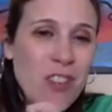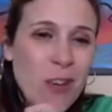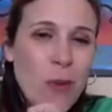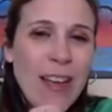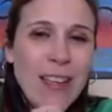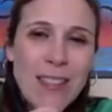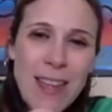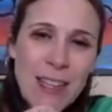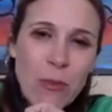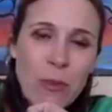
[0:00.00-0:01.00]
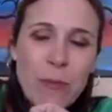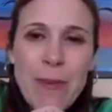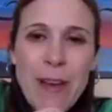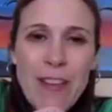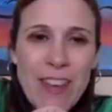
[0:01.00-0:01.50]
from the chuck wagon daily
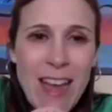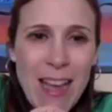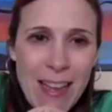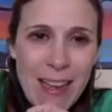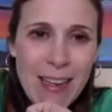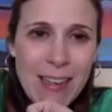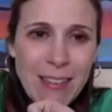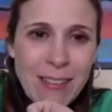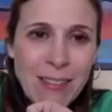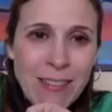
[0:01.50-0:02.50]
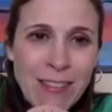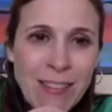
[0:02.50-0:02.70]
would be about 9.